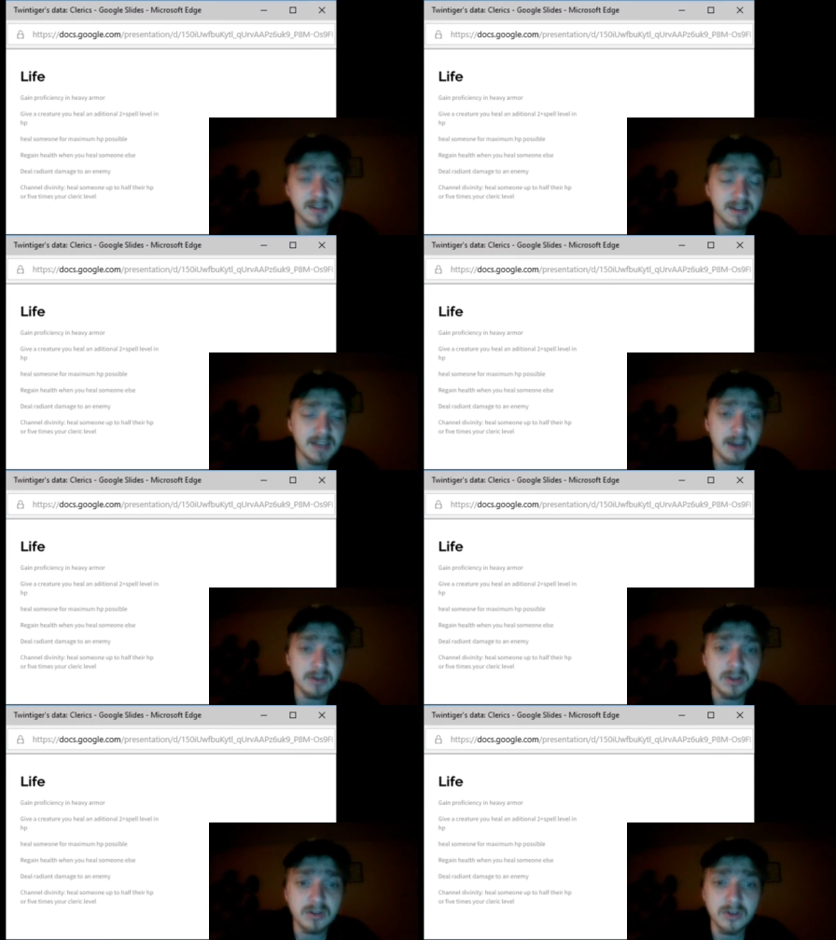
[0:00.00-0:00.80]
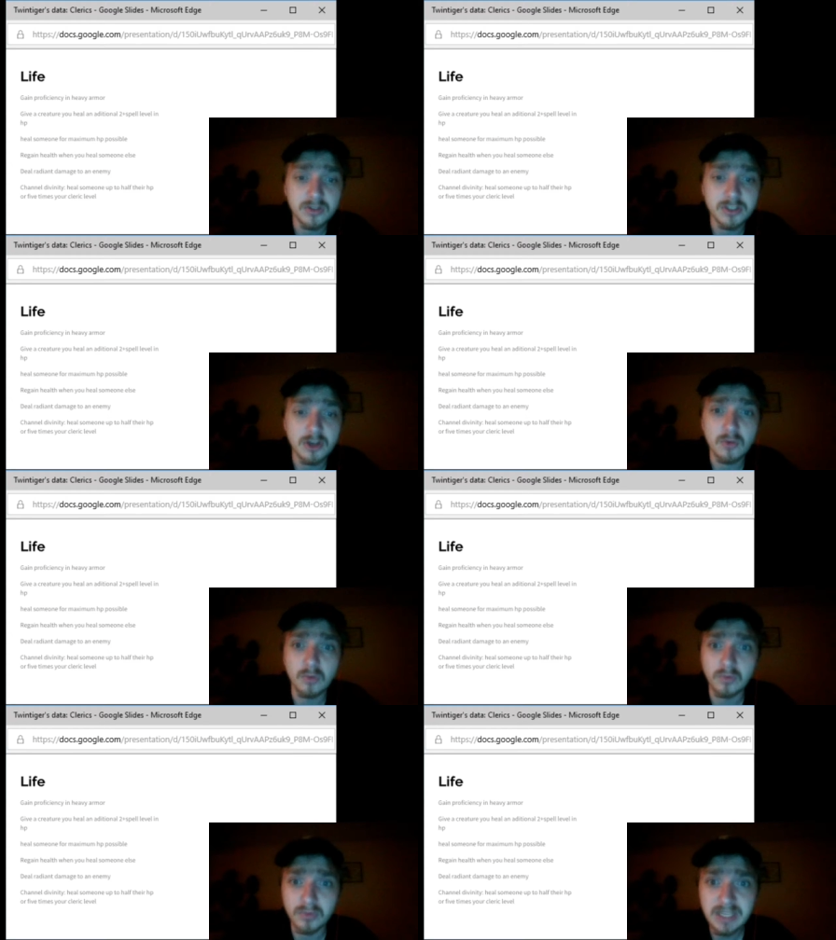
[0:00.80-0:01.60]
Now, you can also
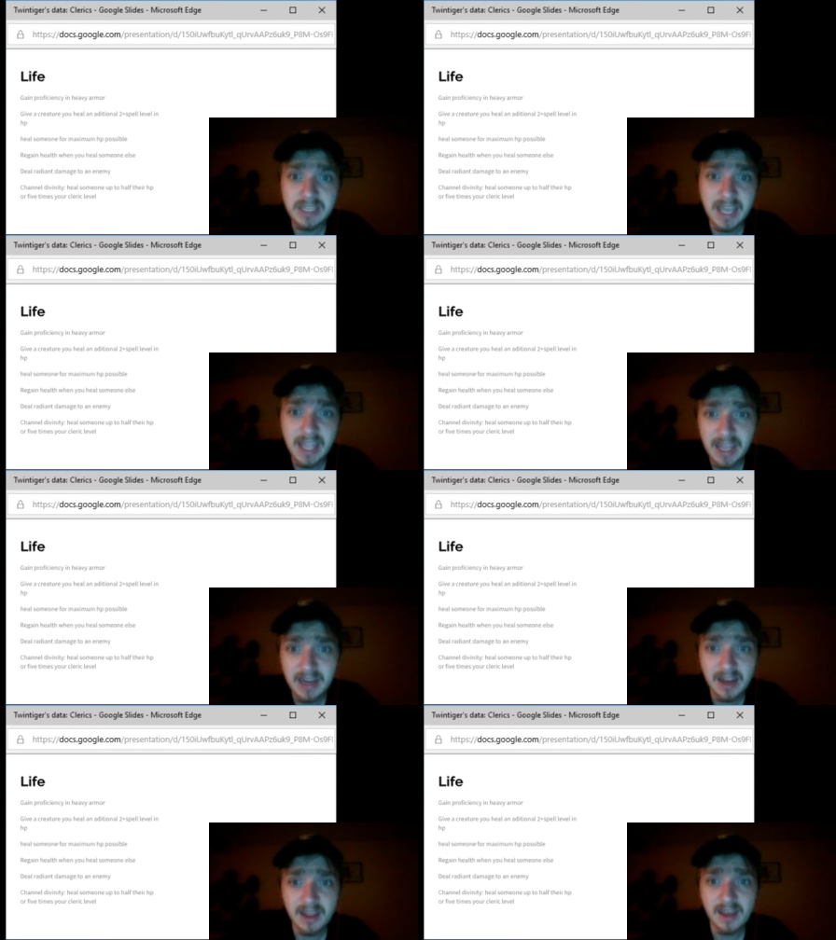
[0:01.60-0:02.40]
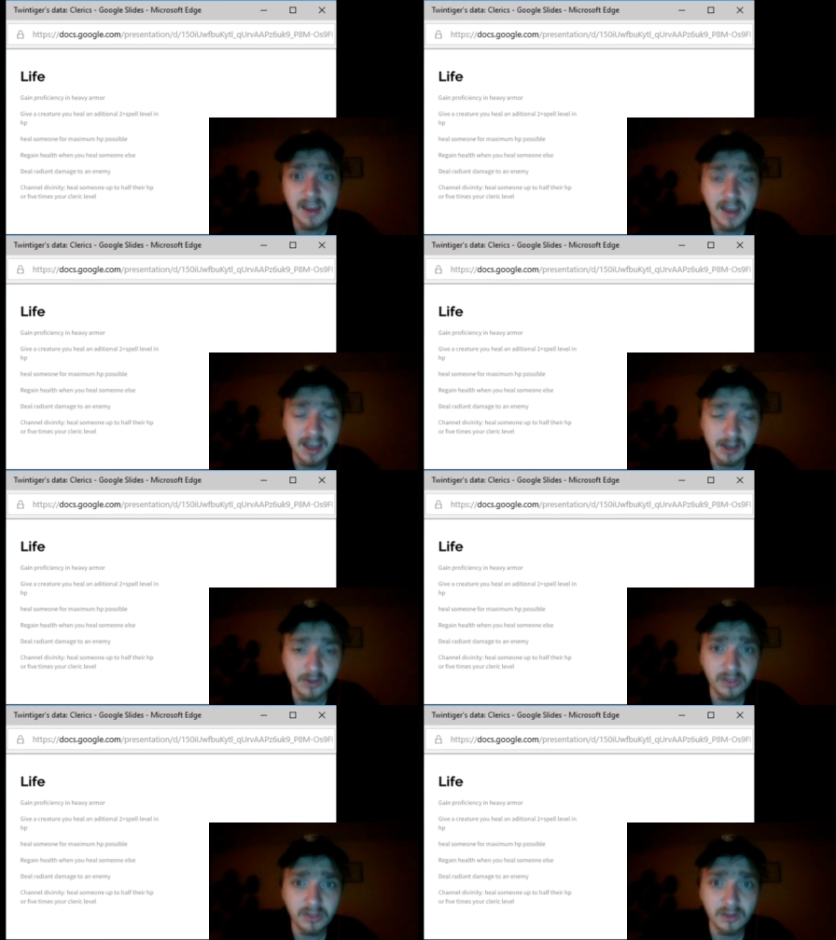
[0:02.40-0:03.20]
regain
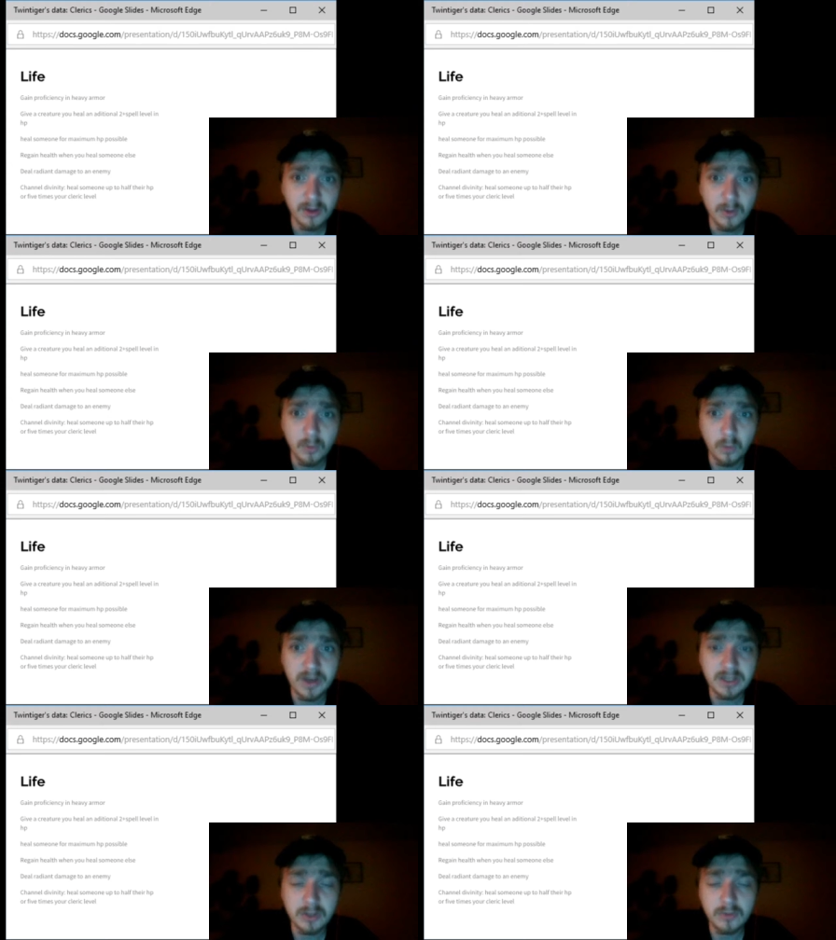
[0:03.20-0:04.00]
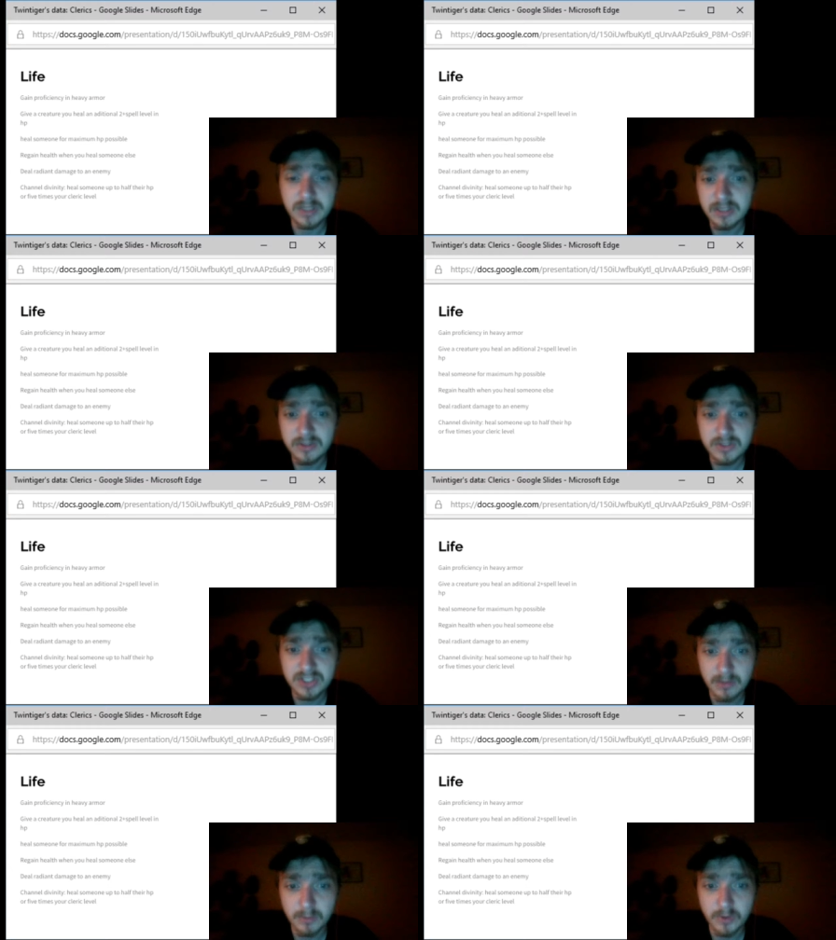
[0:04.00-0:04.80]
health when you heal
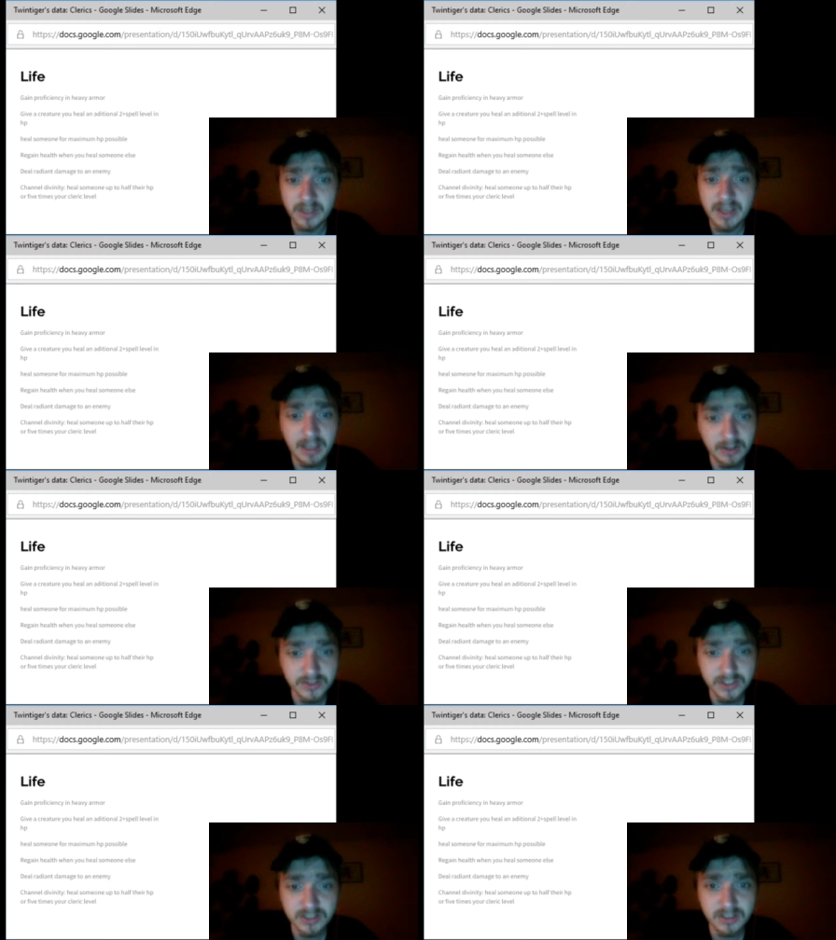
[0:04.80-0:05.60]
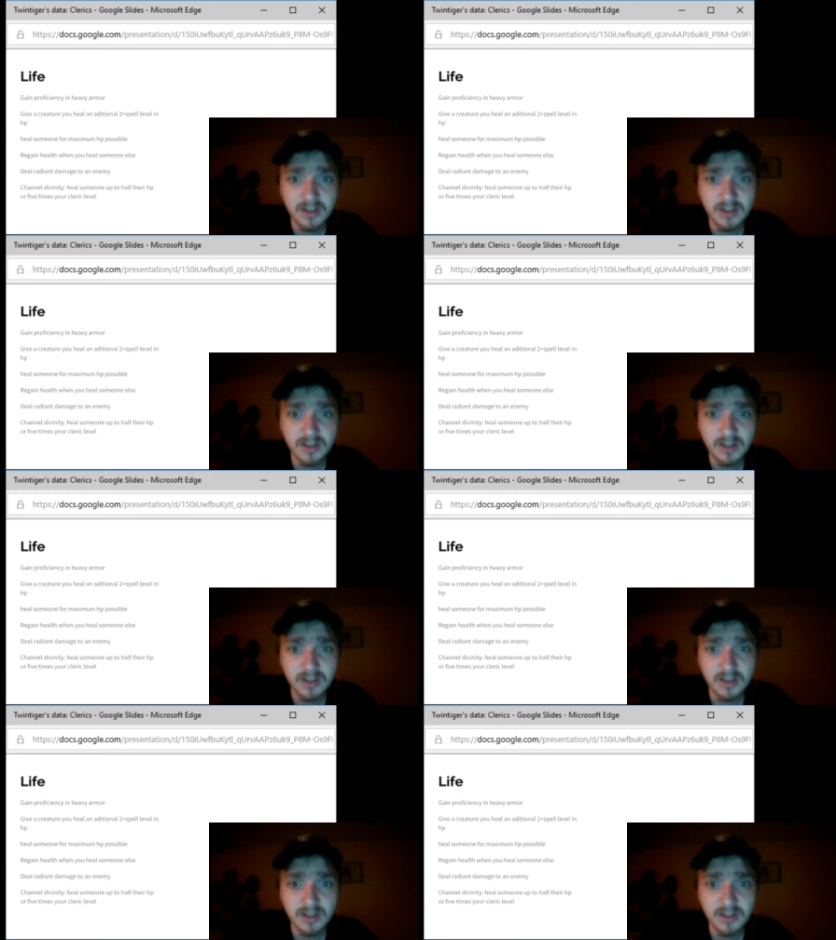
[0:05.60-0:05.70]
someone else.